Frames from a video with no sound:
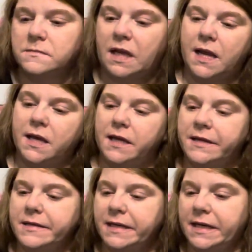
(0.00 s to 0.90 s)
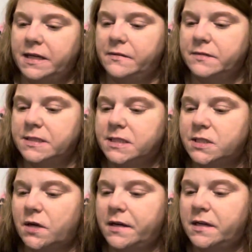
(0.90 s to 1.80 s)
And again, it was
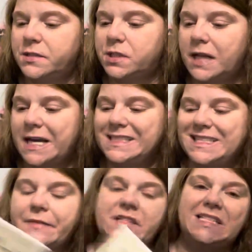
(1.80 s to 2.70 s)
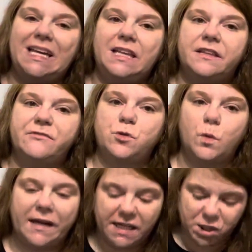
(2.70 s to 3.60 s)
started on July 17th of
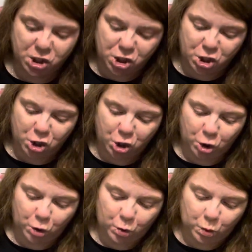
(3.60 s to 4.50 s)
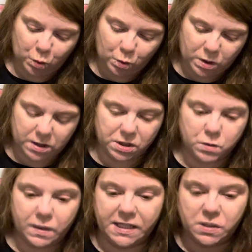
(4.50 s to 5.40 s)

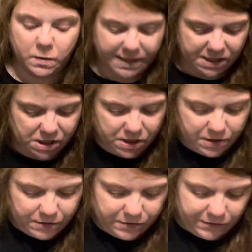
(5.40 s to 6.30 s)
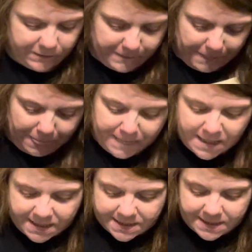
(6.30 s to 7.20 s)
2022.
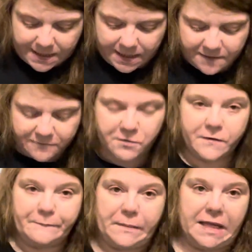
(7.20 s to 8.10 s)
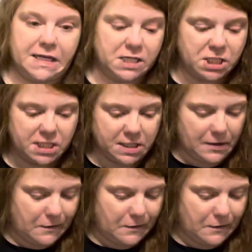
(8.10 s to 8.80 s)
Slated for a finish, so.